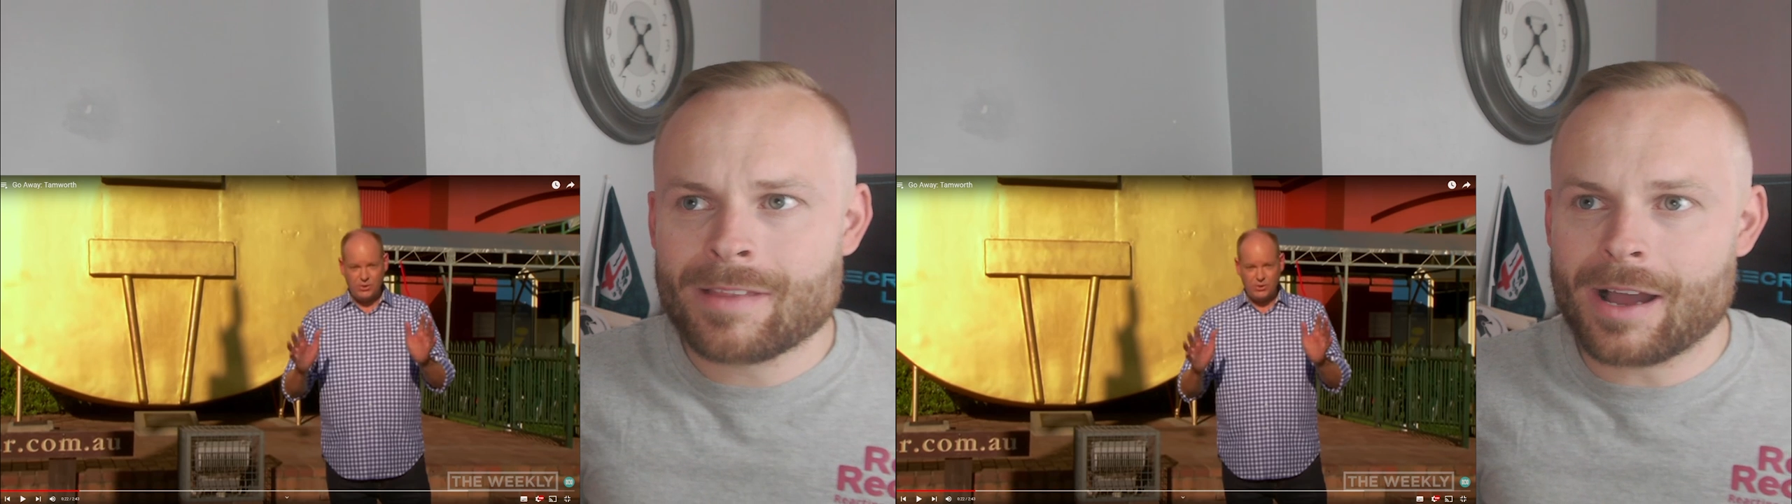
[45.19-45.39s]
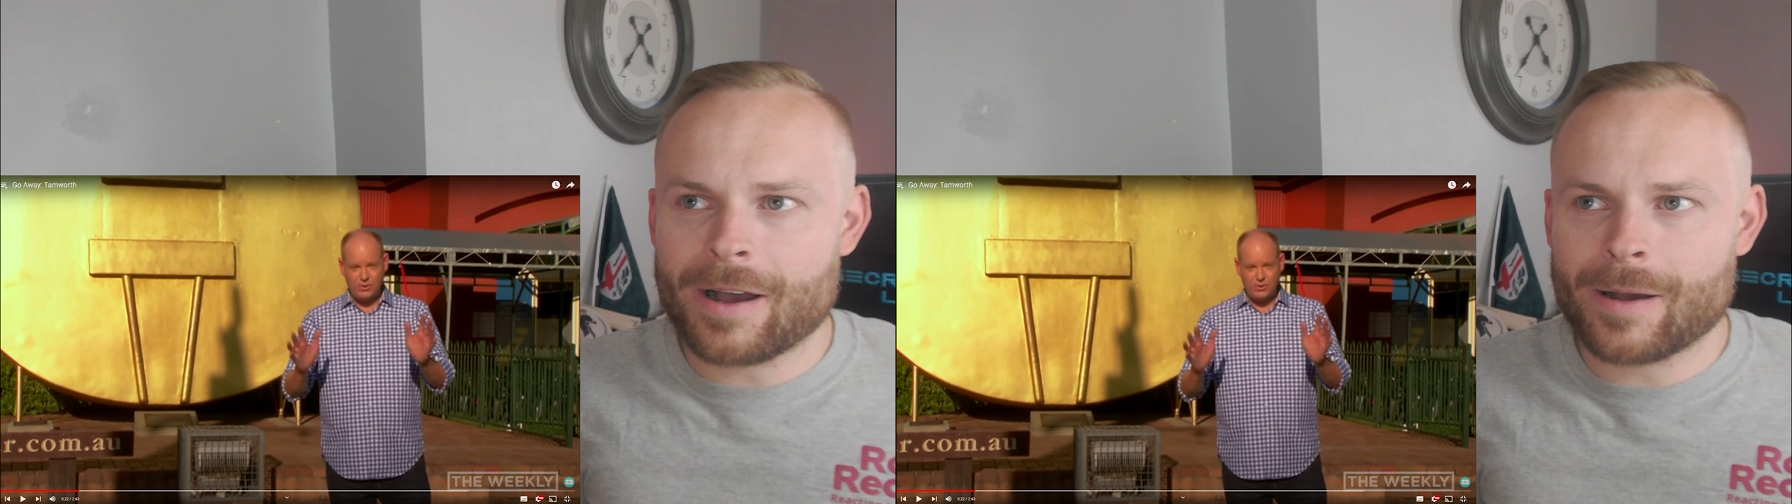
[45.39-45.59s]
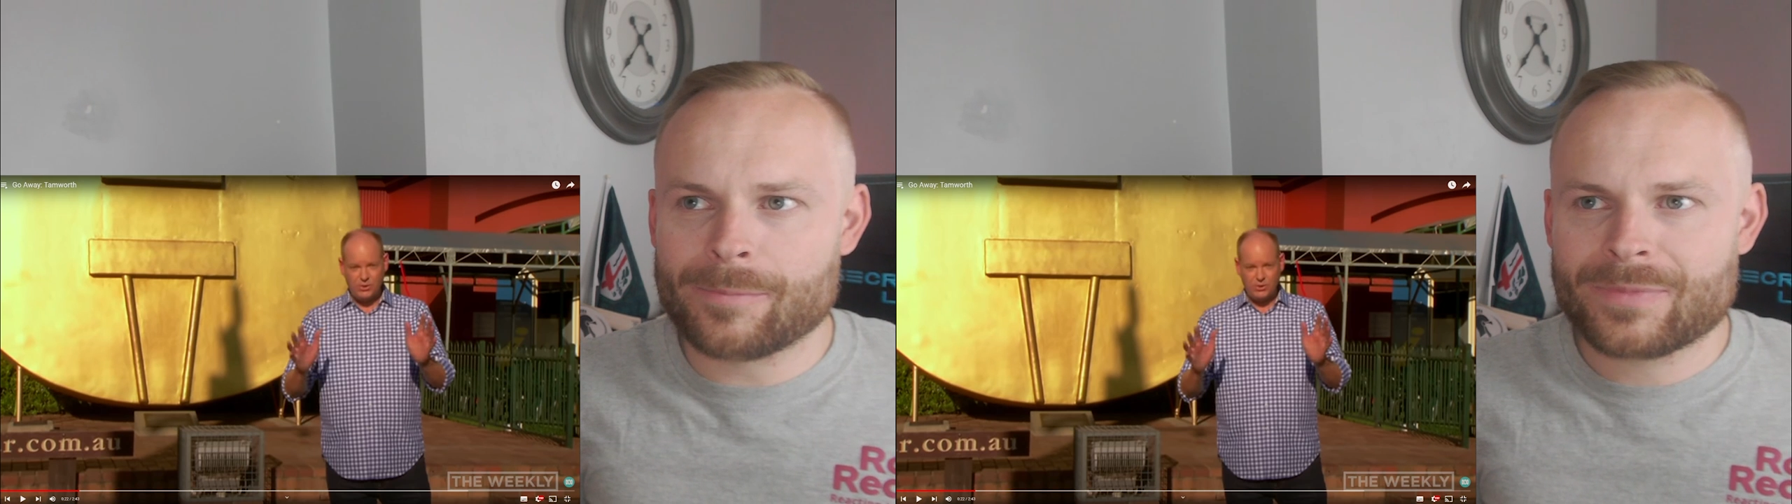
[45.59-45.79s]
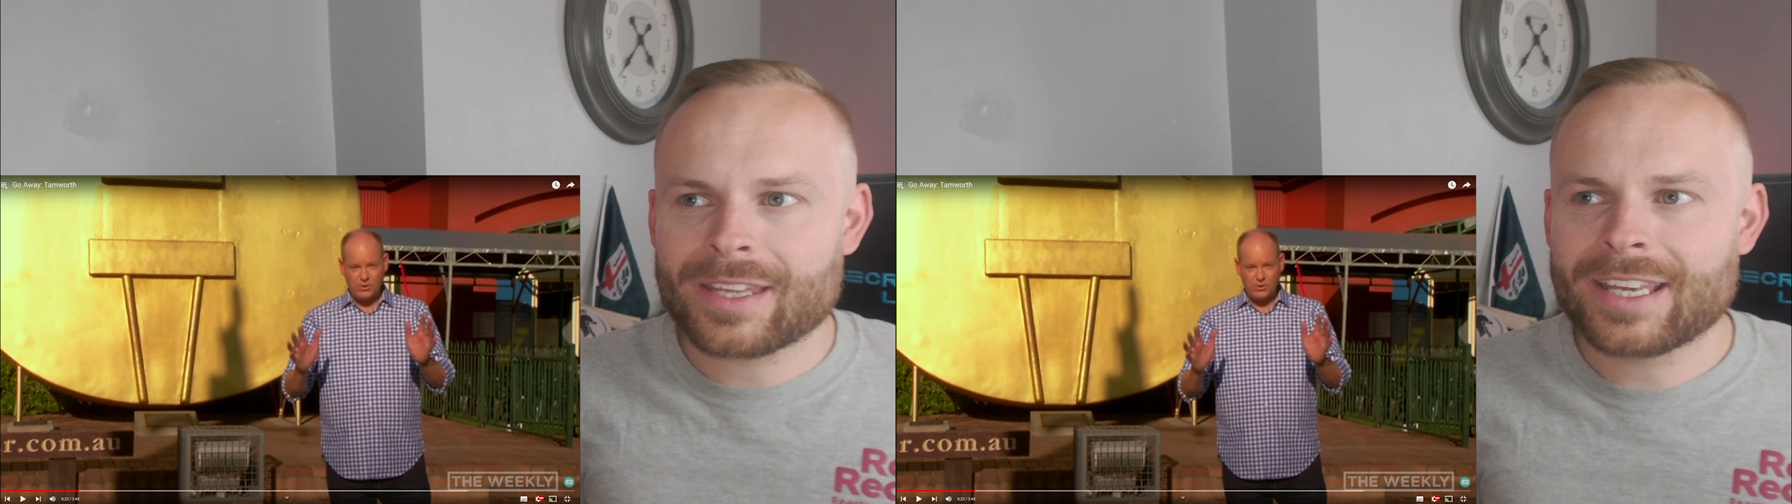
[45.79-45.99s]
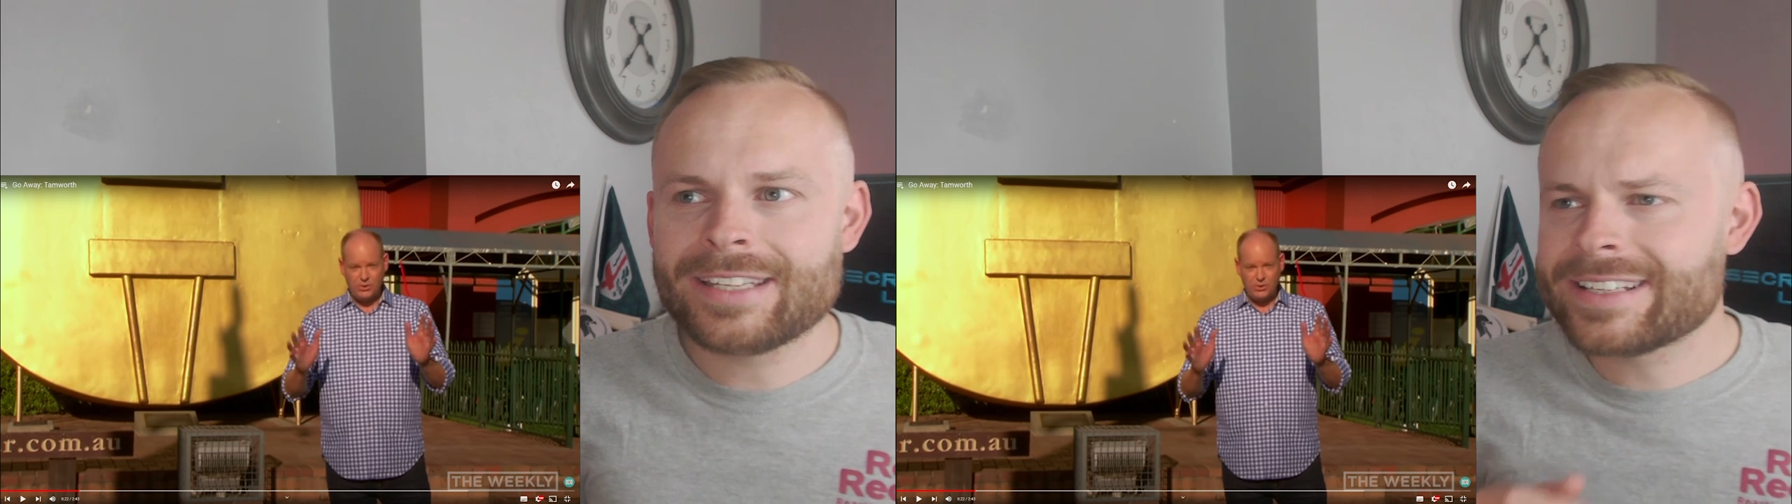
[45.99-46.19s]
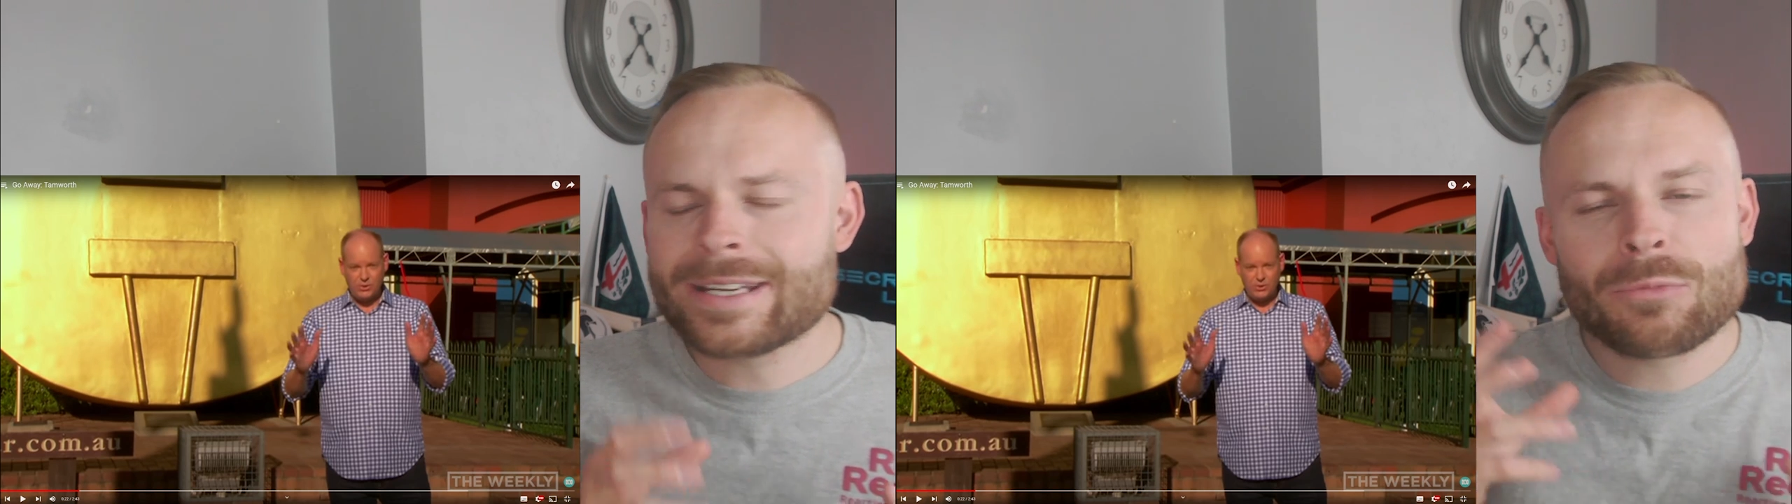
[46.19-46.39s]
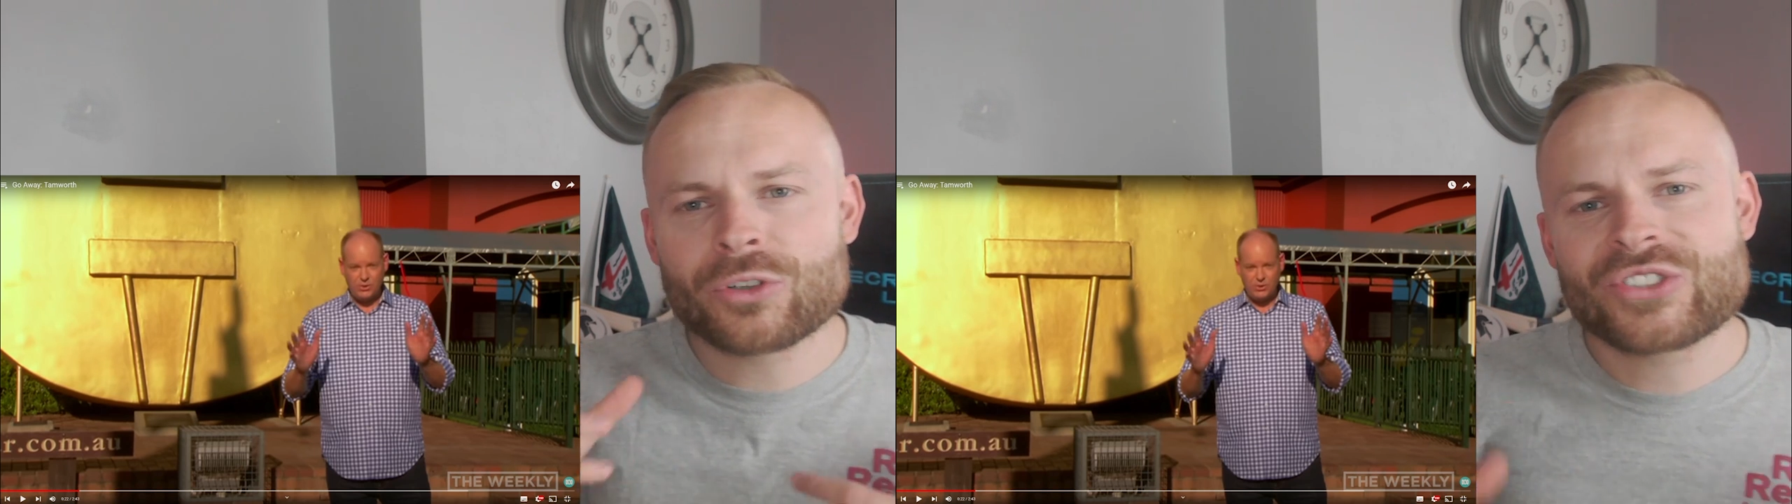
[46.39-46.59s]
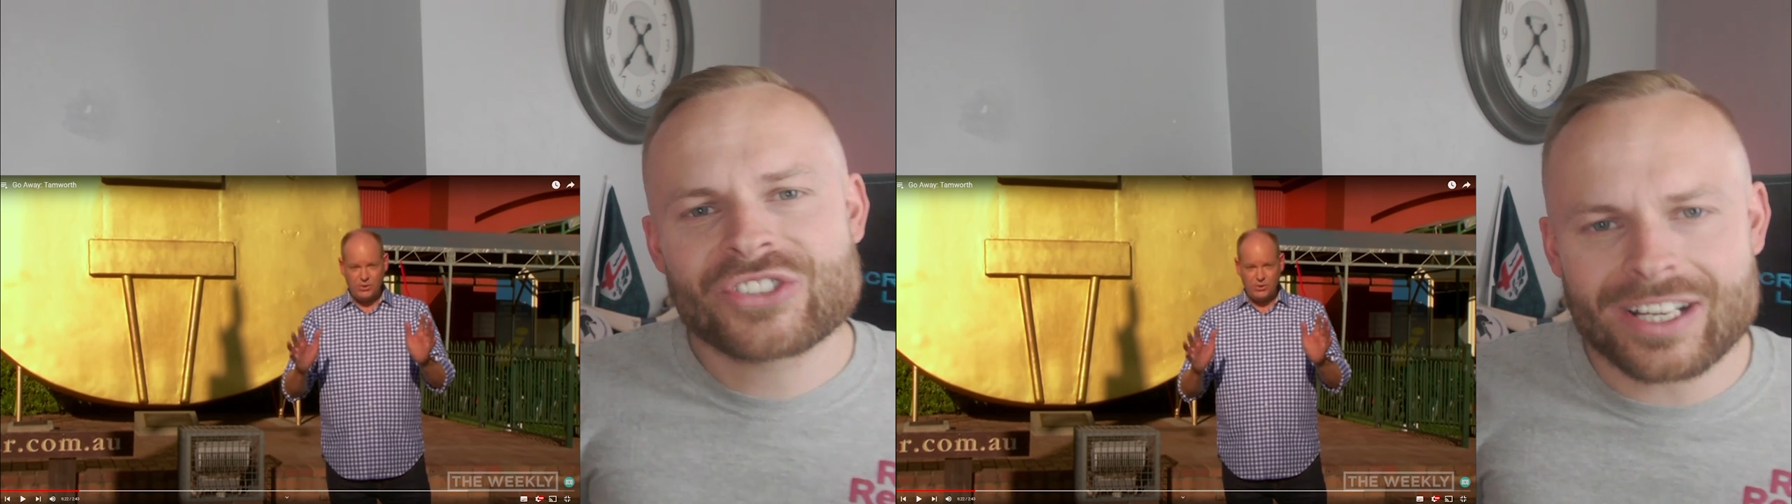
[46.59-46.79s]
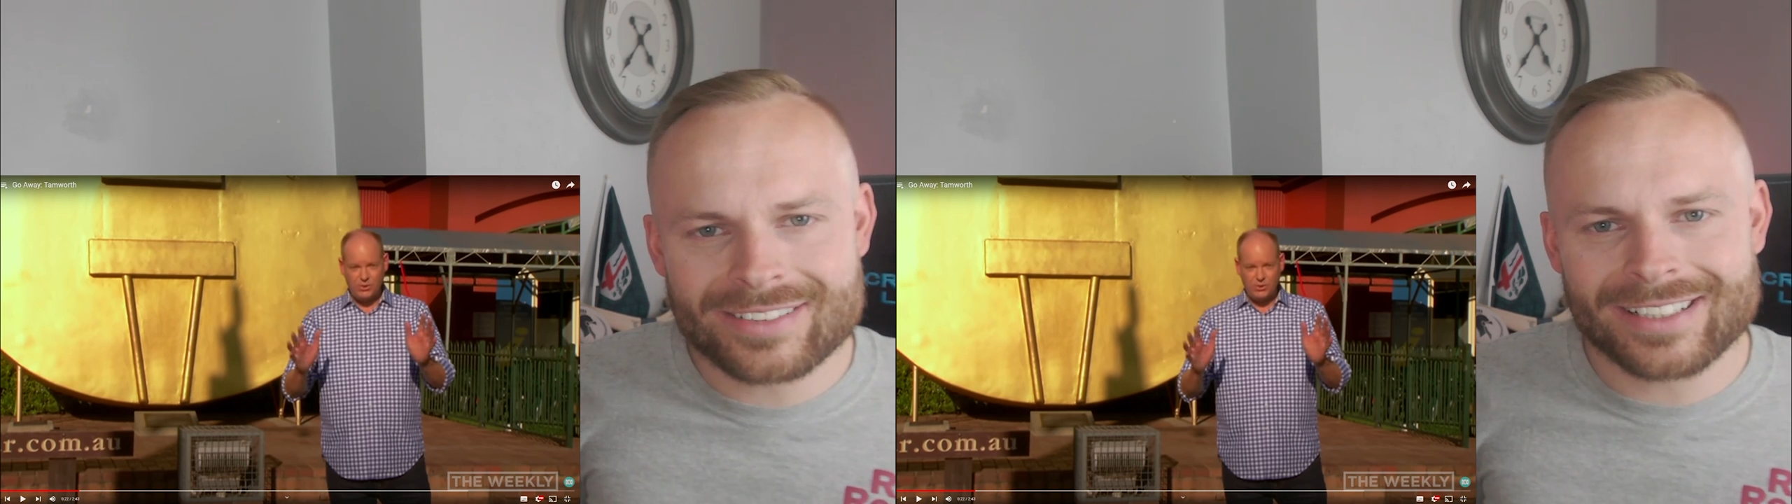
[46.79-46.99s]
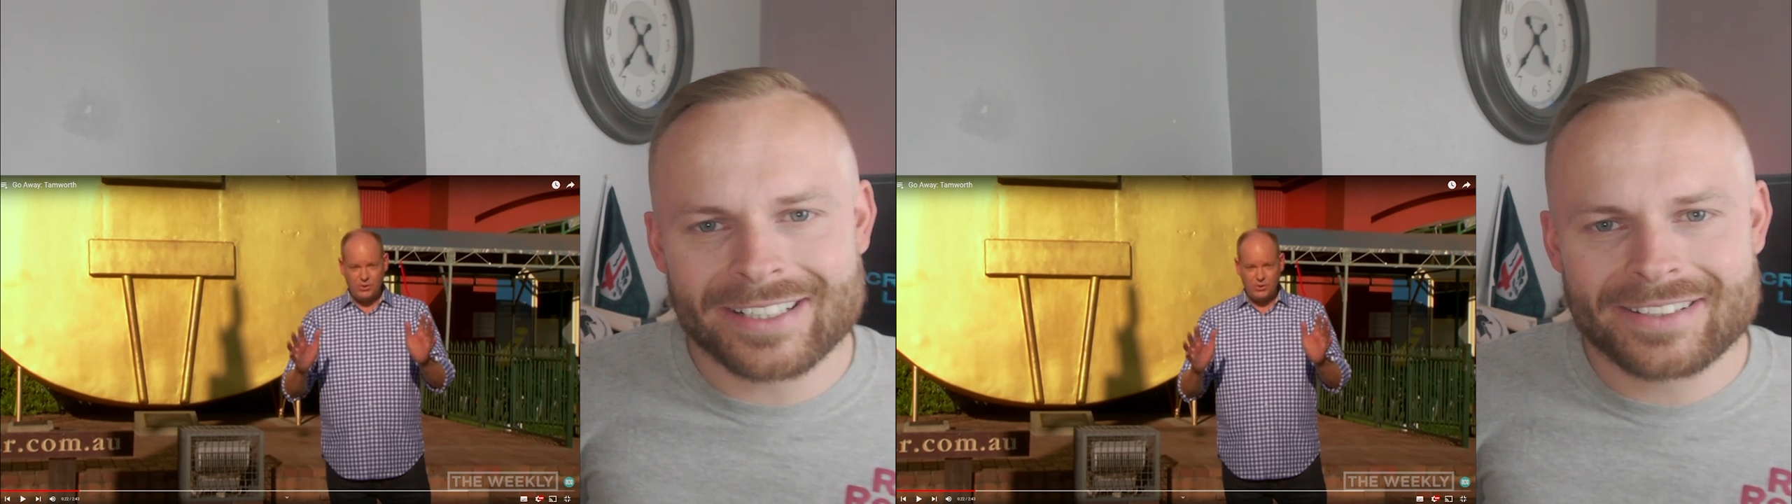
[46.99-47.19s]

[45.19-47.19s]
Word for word: um, he did it more subtly,